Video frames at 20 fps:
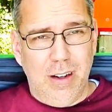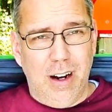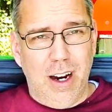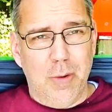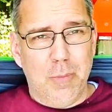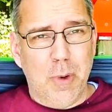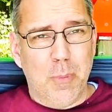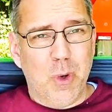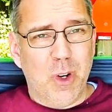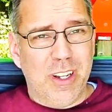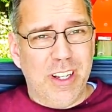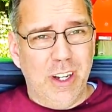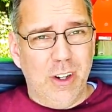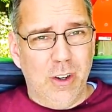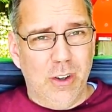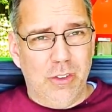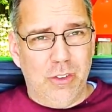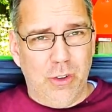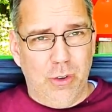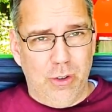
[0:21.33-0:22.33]
I remember a
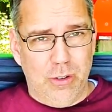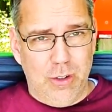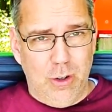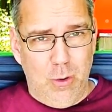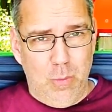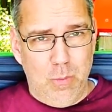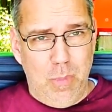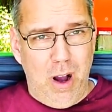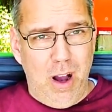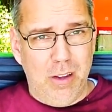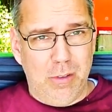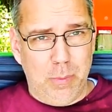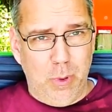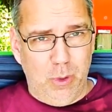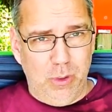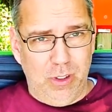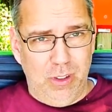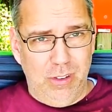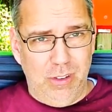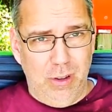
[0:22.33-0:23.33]
year or so ago, Moss
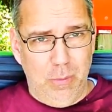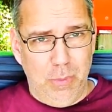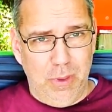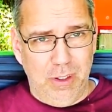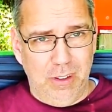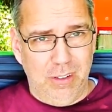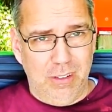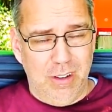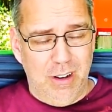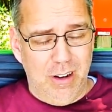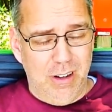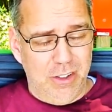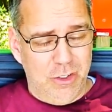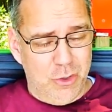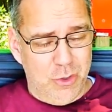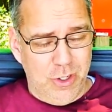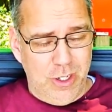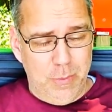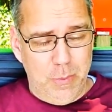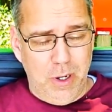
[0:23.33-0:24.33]
posted something on
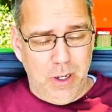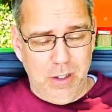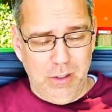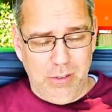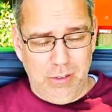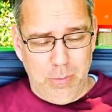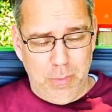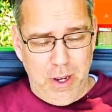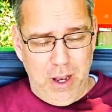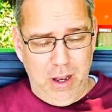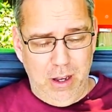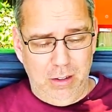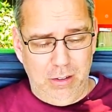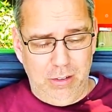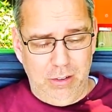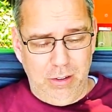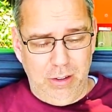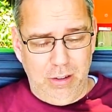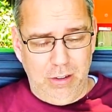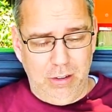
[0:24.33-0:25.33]
TreeBuzz
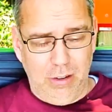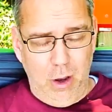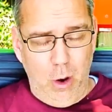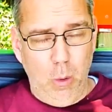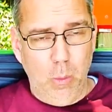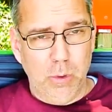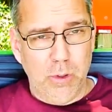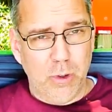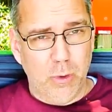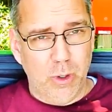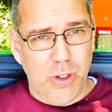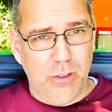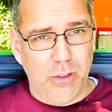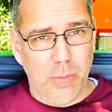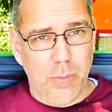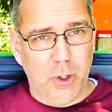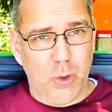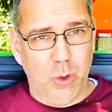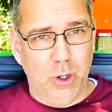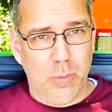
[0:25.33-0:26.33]
about uh, home sewing
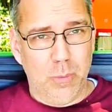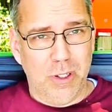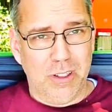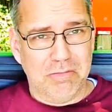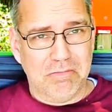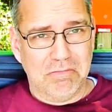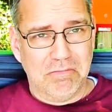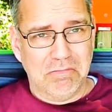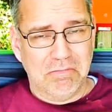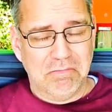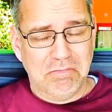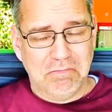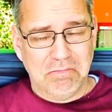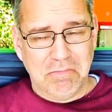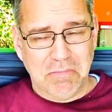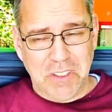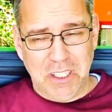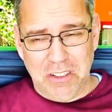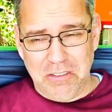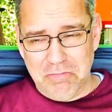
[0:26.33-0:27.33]
some equipment.
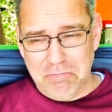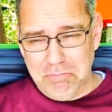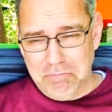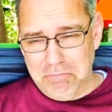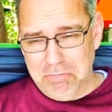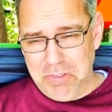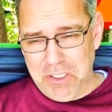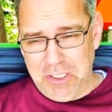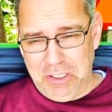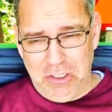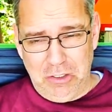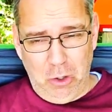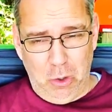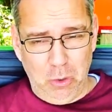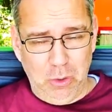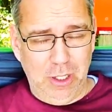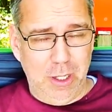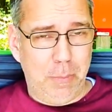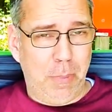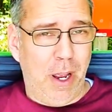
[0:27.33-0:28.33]
Got
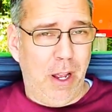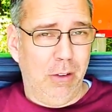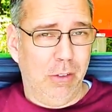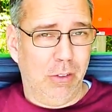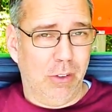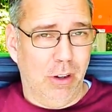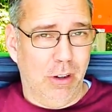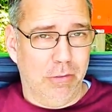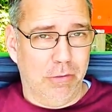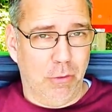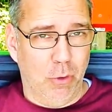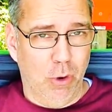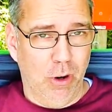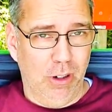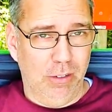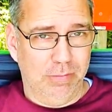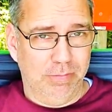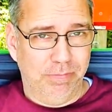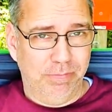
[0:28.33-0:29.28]
totally pounced on for it.